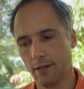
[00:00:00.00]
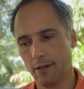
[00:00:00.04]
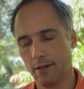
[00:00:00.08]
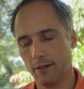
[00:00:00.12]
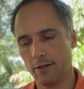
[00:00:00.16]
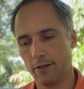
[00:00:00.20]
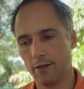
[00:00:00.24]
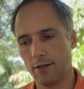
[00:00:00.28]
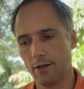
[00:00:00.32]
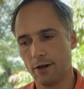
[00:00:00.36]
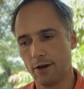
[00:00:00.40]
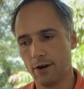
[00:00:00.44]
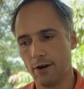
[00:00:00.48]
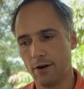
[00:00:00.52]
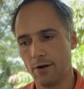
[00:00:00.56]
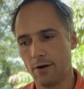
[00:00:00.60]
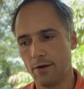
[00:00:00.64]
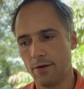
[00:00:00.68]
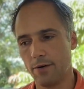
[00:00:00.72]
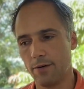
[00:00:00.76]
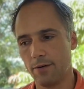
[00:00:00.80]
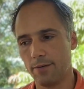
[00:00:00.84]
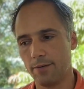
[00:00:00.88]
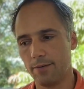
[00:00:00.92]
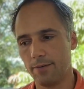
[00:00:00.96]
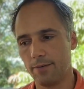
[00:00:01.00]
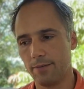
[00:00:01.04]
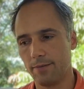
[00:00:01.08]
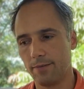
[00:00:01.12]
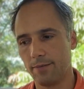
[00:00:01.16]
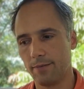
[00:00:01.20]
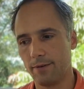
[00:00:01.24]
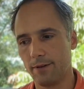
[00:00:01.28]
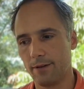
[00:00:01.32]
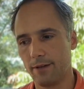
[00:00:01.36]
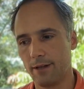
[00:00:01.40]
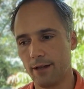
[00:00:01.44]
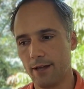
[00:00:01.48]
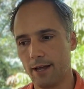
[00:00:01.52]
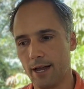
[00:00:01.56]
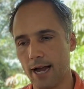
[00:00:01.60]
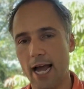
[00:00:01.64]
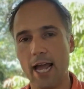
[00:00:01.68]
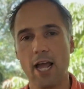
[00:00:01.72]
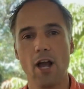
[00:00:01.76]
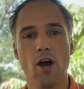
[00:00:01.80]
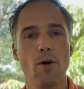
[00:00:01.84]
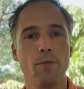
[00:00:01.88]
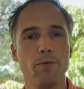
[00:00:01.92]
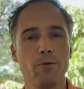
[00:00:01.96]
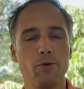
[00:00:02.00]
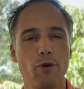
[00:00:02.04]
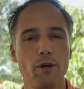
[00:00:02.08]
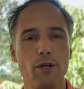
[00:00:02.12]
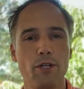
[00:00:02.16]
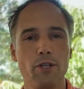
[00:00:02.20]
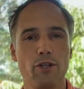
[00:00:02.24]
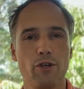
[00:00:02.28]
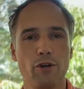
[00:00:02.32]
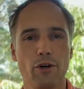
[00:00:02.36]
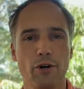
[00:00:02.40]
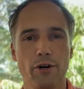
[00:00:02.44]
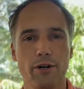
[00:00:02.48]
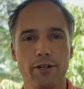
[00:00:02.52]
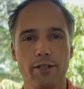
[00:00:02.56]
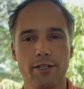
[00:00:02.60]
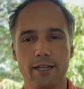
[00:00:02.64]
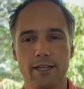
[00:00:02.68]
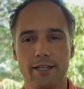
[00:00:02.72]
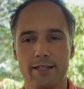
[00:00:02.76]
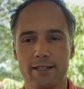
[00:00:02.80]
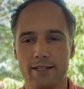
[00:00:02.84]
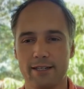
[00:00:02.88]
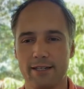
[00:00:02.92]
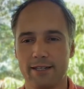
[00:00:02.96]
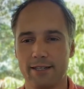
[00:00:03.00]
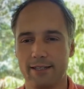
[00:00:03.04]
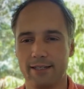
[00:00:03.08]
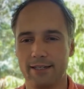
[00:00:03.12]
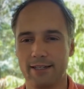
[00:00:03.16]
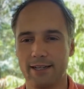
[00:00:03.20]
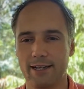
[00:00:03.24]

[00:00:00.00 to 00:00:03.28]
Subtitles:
So I hope you enjoy this